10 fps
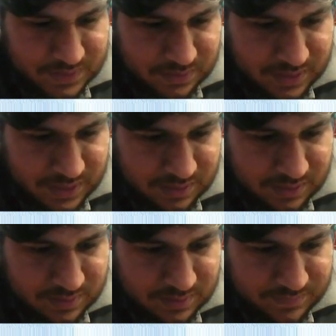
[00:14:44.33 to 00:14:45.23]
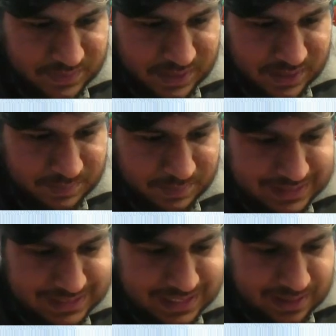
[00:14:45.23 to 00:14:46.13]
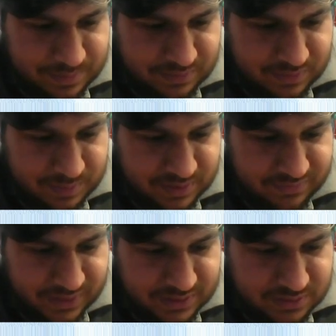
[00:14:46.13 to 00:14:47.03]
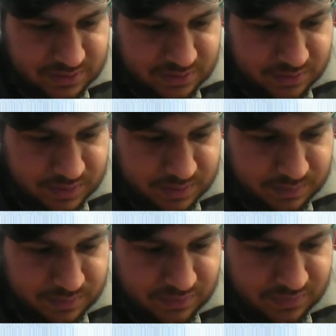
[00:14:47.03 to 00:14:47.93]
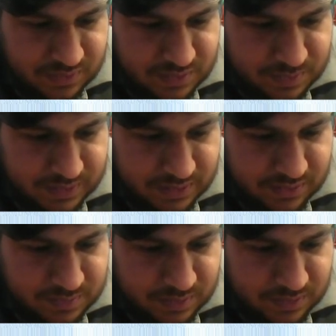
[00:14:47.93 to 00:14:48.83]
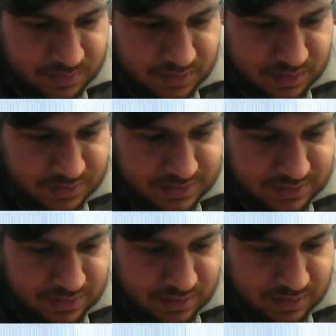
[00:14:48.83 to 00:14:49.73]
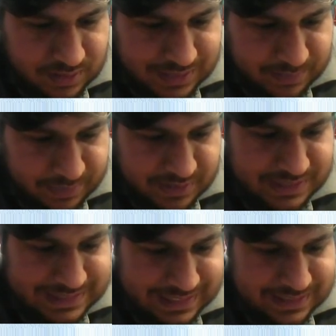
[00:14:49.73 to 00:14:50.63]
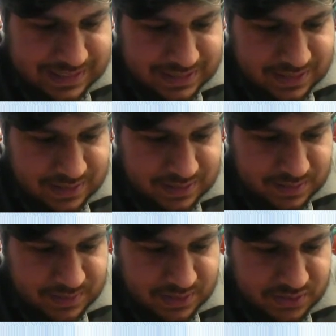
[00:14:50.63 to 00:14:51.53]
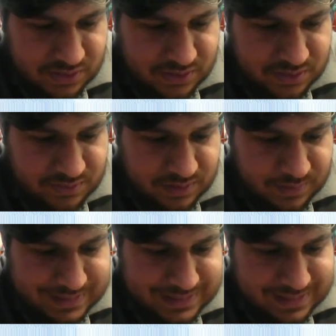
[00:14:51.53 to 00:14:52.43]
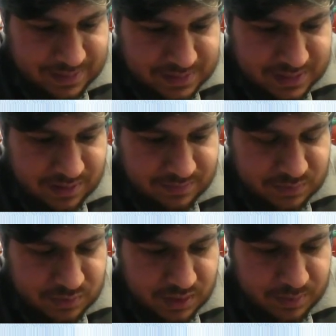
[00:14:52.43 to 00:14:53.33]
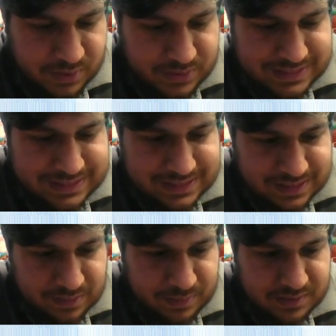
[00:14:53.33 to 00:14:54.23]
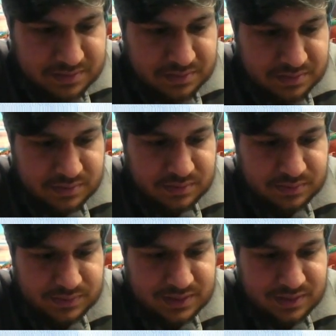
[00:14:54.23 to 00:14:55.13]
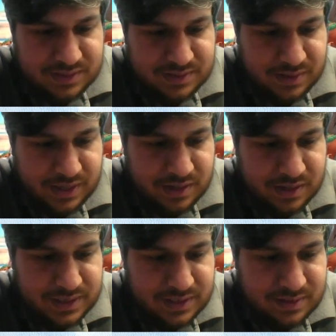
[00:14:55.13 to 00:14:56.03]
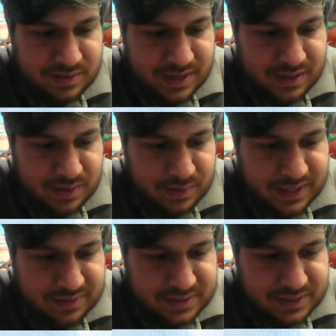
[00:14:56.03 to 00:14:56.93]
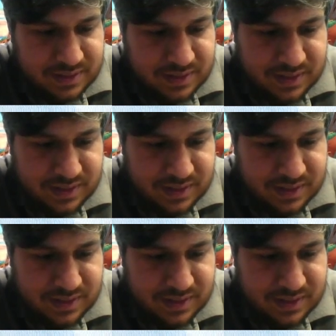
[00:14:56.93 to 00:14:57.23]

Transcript: Okay. Mud Slap Ripple Effect 2. When a move used by the user's Pokemon lowers an opponent's stats, has a 30% chance of lowering the same stat of all opposing sync pairs. Oh, that's nice. So AoE lower accuracy.